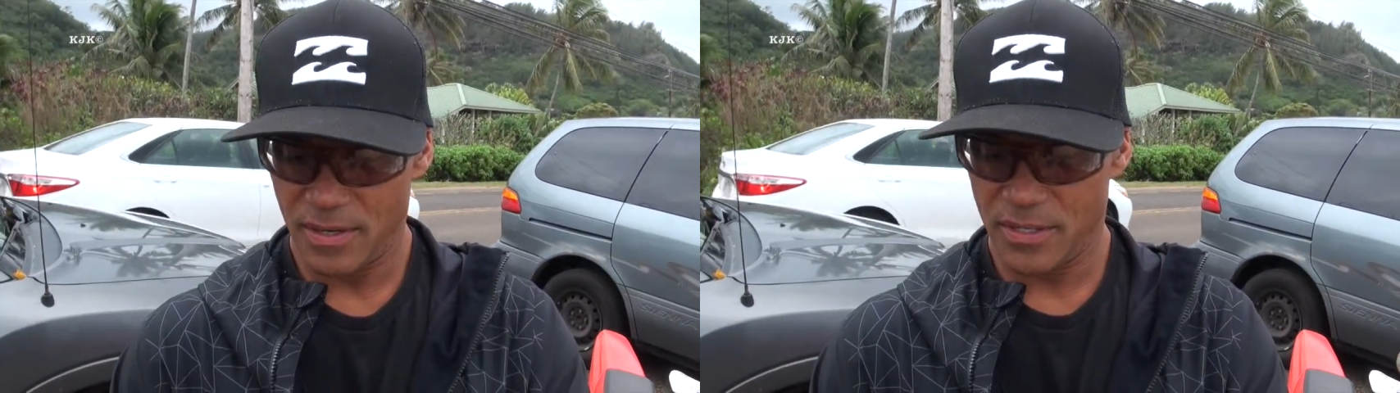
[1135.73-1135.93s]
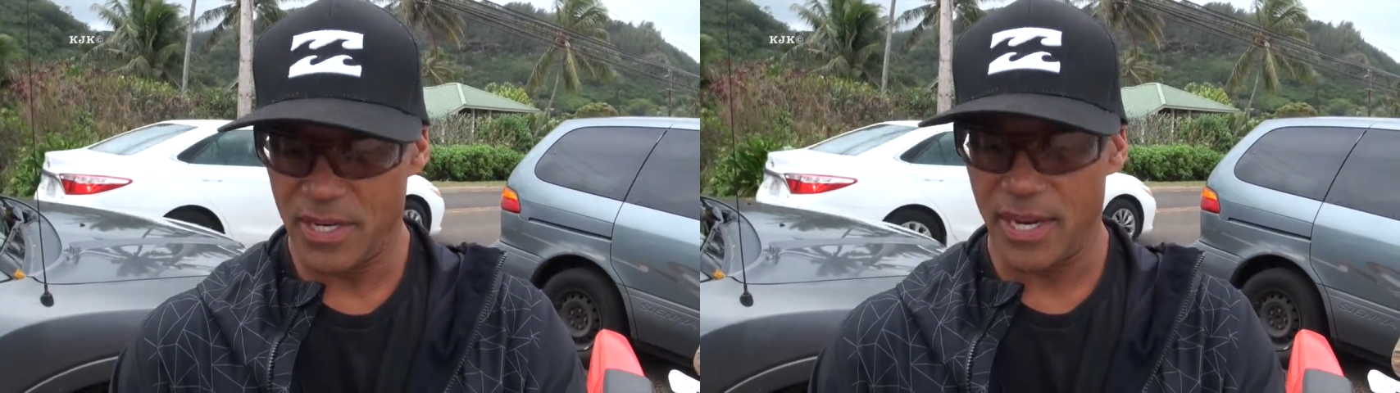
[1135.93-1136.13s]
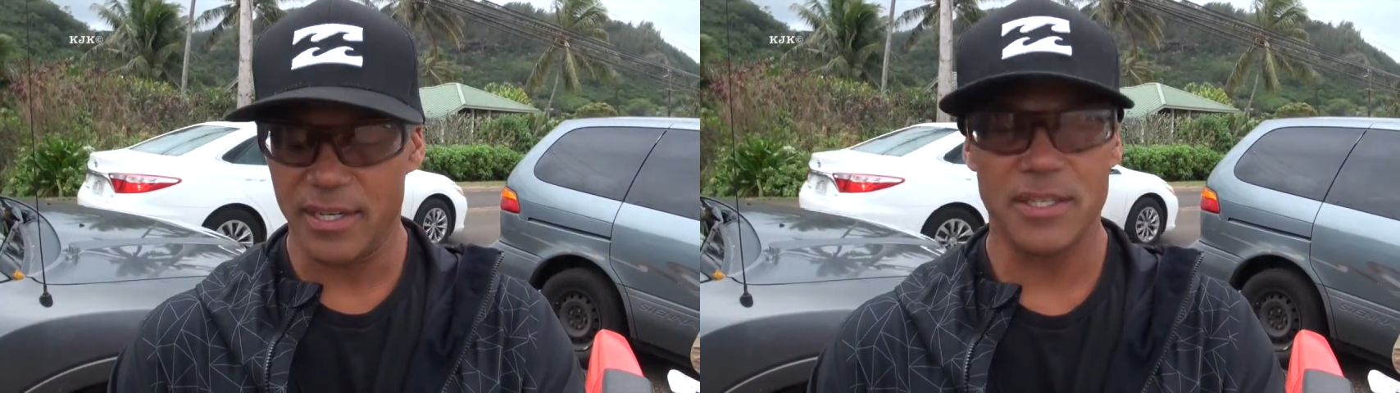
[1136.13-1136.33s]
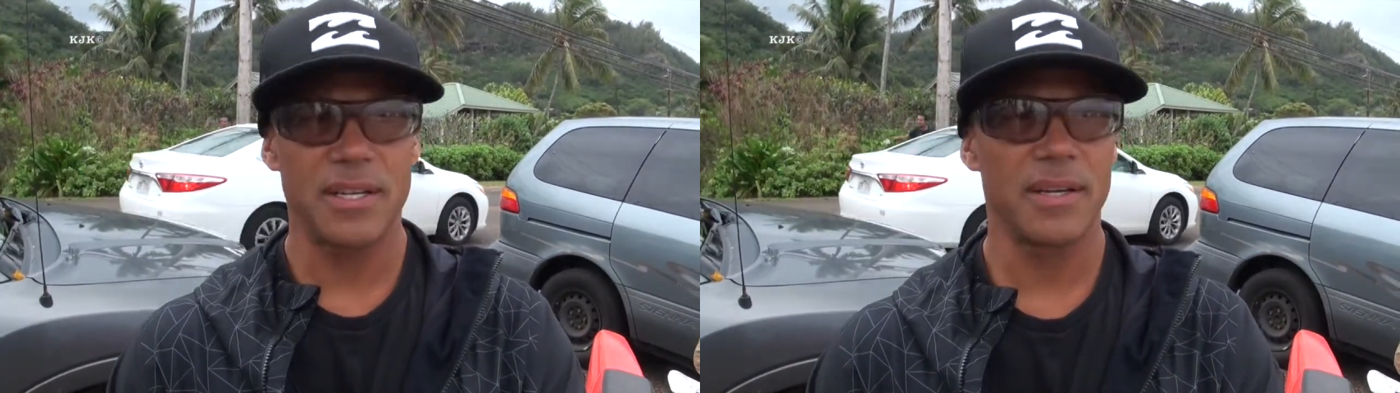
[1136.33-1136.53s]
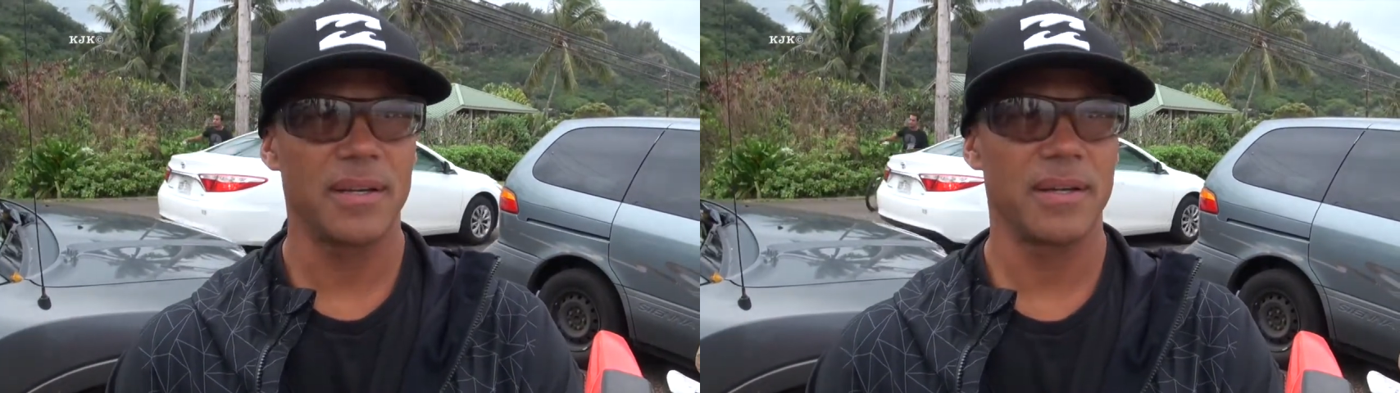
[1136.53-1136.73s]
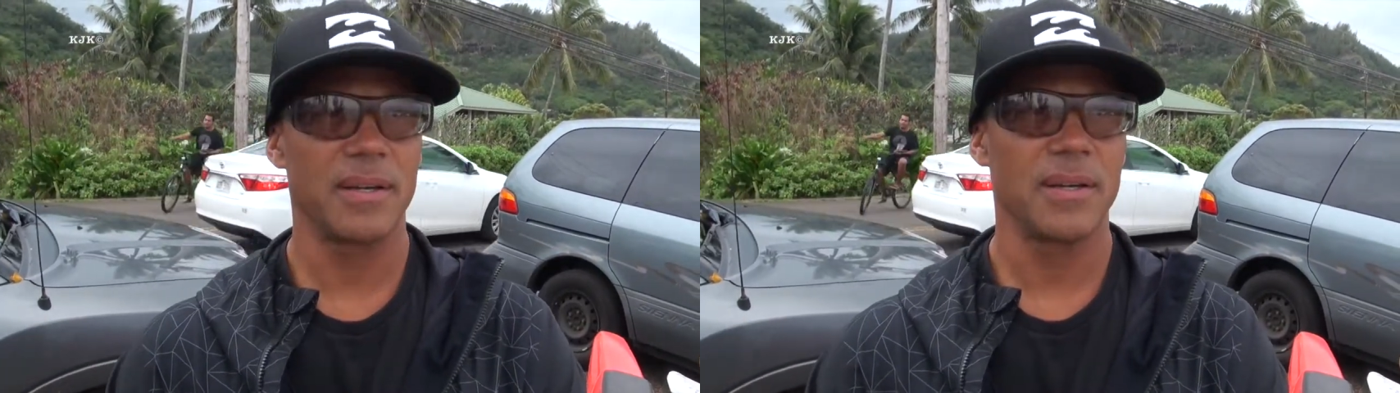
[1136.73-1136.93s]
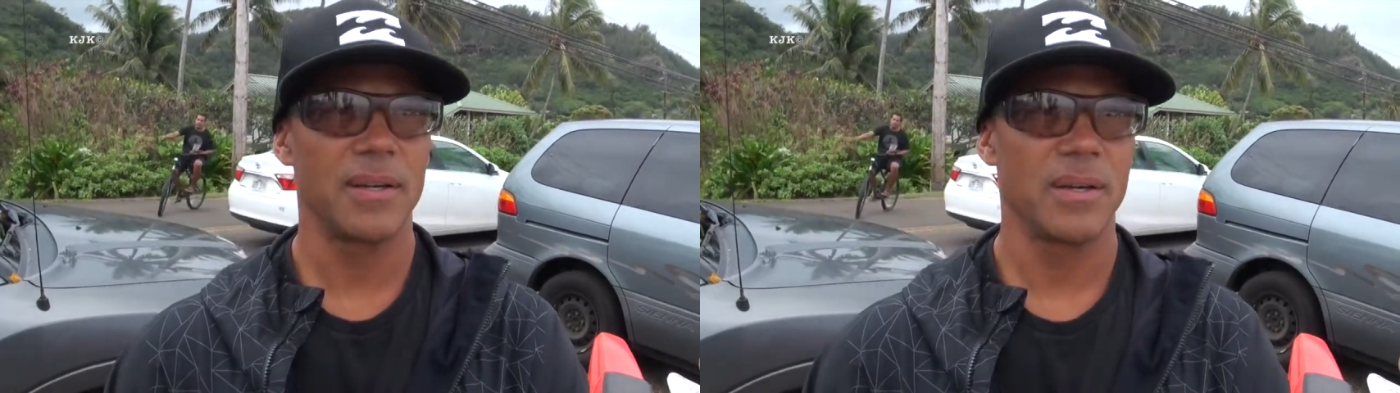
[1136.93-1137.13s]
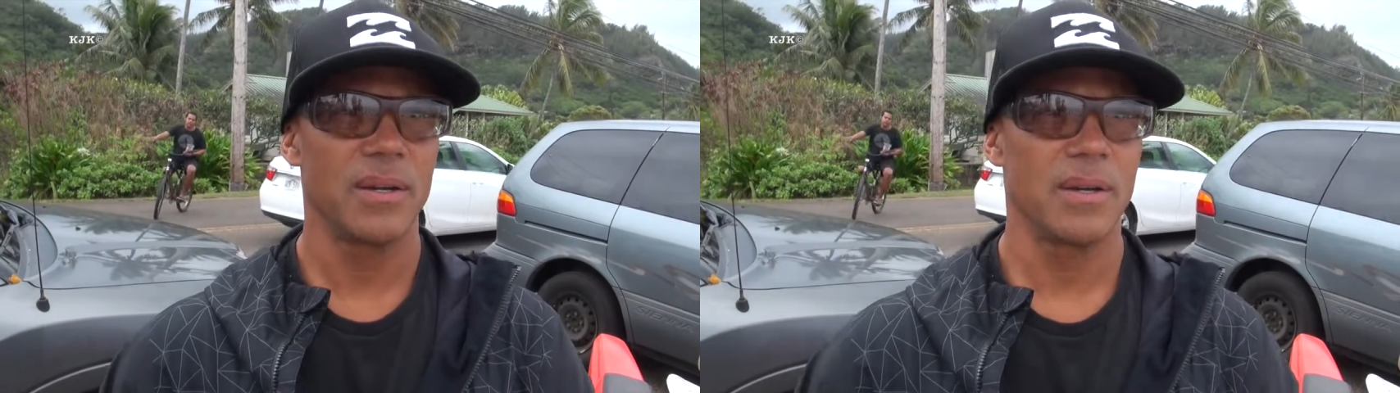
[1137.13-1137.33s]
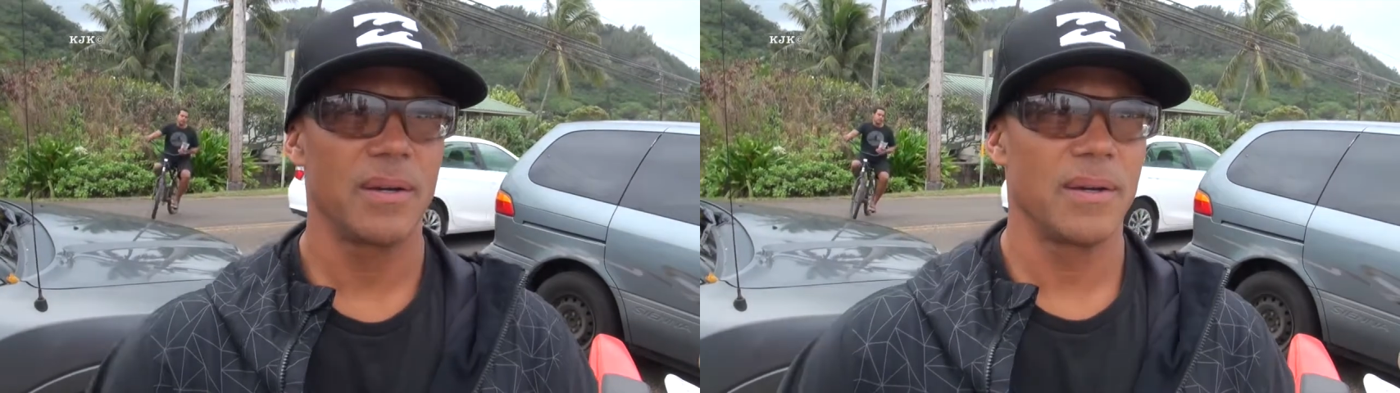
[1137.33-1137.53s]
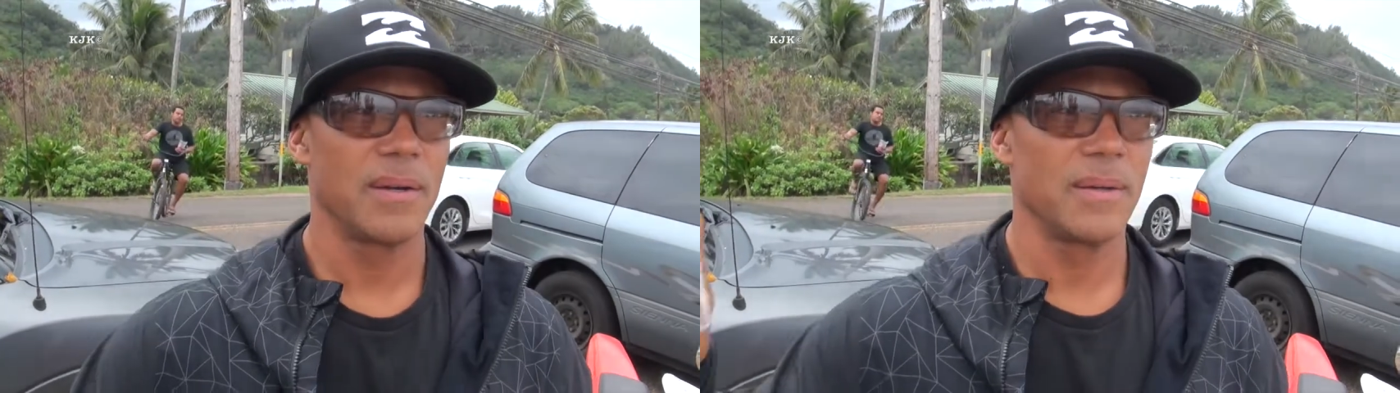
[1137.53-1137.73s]
6. I think 6.
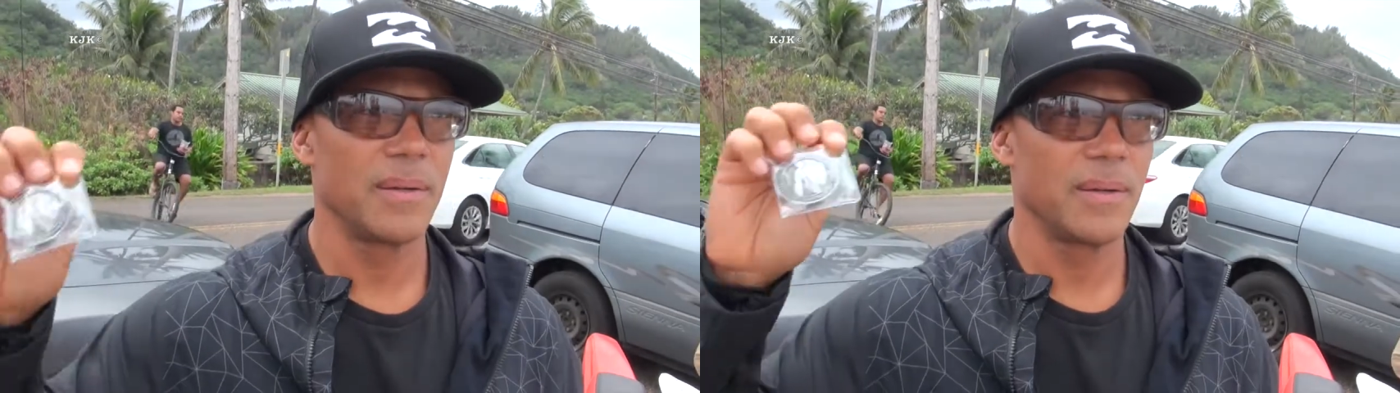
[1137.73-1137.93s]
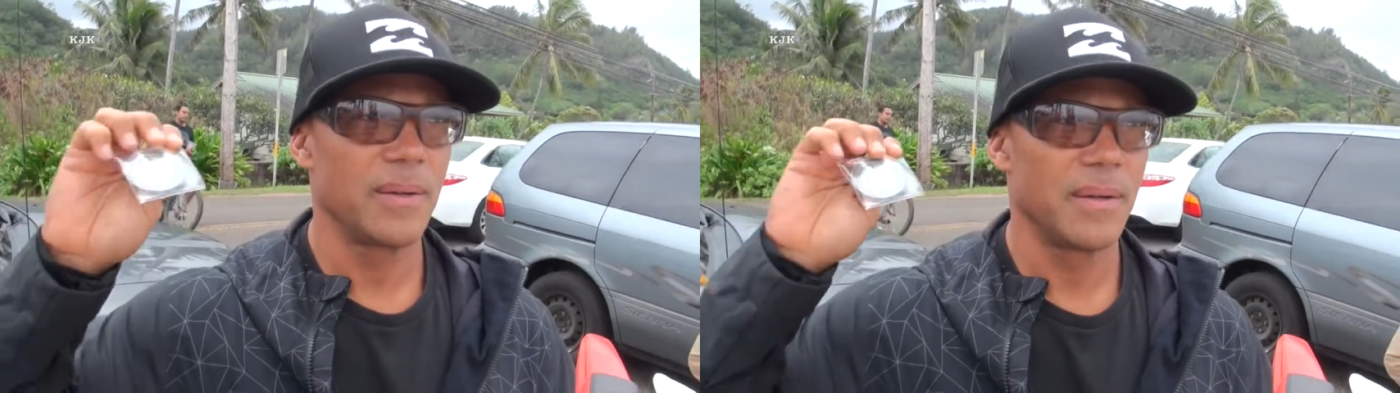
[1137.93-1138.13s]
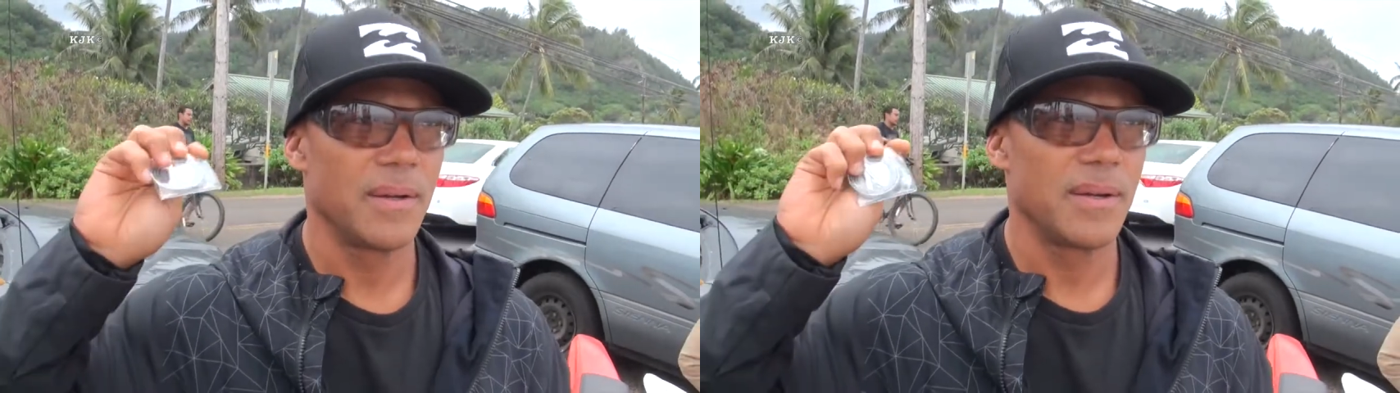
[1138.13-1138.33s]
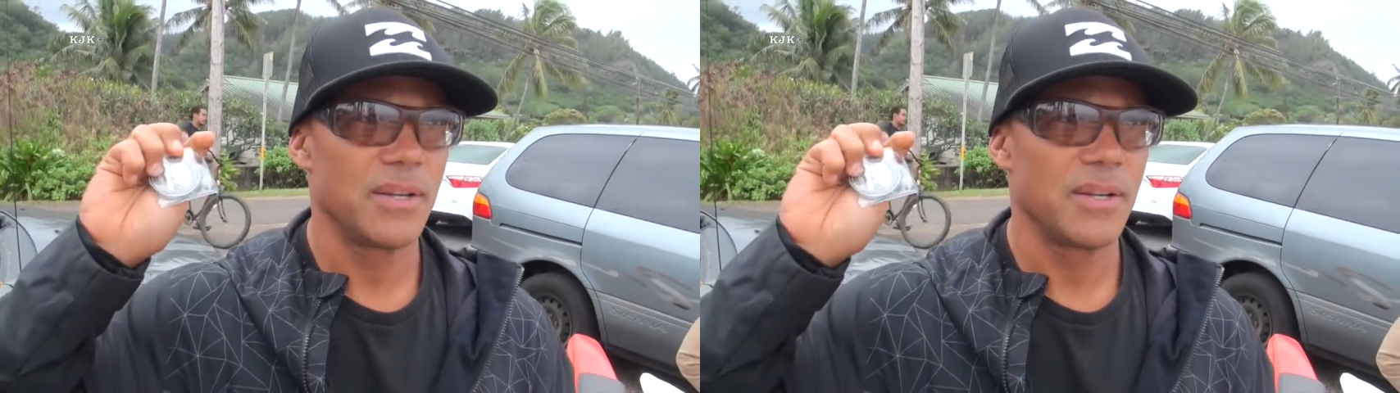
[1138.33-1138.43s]
All right.